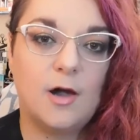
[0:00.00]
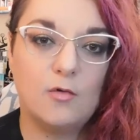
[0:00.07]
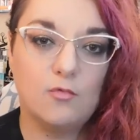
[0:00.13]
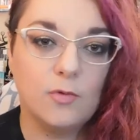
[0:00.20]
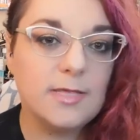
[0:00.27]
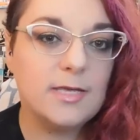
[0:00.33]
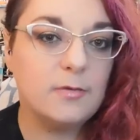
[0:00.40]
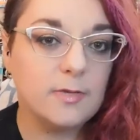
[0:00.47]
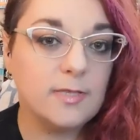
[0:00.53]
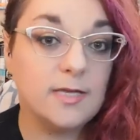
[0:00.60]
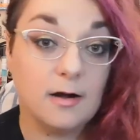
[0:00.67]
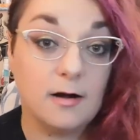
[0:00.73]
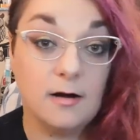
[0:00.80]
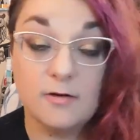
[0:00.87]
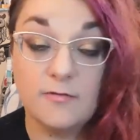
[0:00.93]
really,
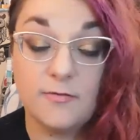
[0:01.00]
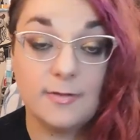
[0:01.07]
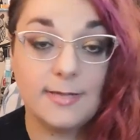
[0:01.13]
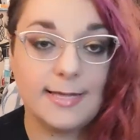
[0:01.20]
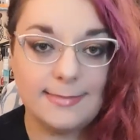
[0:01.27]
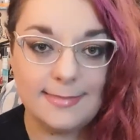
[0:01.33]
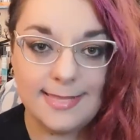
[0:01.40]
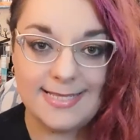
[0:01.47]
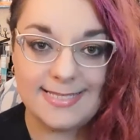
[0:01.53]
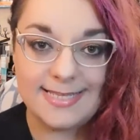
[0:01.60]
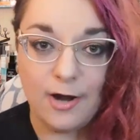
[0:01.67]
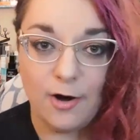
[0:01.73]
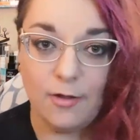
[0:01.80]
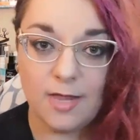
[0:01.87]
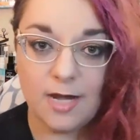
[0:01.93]
really are hurtful and they
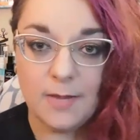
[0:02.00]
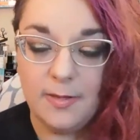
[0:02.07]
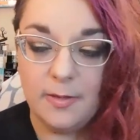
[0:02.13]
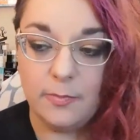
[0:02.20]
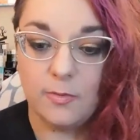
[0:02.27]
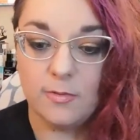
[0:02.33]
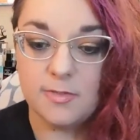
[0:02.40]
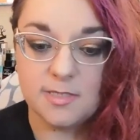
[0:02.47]
scare a lot of people.